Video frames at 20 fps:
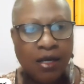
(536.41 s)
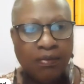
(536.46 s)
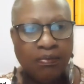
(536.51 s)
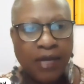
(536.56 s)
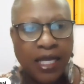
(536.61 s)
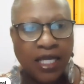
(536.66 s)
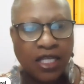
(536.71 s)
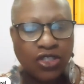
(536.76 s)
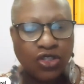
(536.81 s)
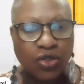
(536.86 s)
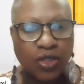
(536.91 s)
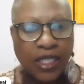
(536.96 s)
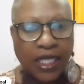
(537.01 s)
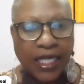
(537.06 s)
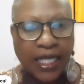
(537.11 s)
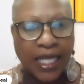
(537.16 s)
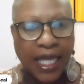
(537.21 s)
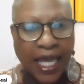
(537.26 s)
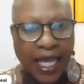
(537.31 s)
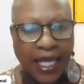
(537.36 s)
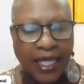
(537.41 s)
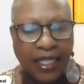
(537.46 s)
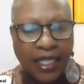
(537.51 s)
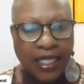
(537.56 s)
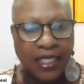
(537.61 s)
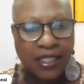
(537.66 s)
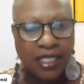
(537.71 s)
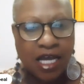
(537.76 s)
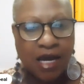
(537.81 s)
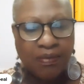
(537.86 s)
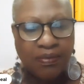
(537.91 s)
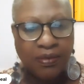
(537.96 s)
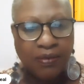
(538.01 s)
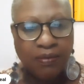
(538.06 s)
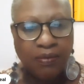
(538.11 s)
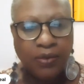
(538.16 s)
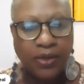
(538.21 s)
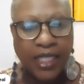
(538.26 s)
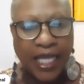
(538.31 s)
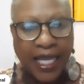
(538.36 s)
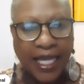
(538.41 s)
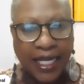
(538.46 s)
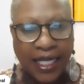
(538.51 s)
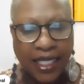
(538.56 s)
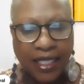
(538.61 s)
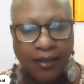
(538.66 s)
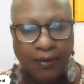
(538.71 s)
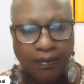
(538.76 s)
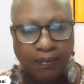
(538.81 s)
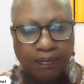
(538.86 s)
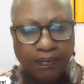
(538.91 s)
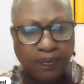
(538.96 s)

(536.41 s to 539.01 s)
making sure the gate is updated.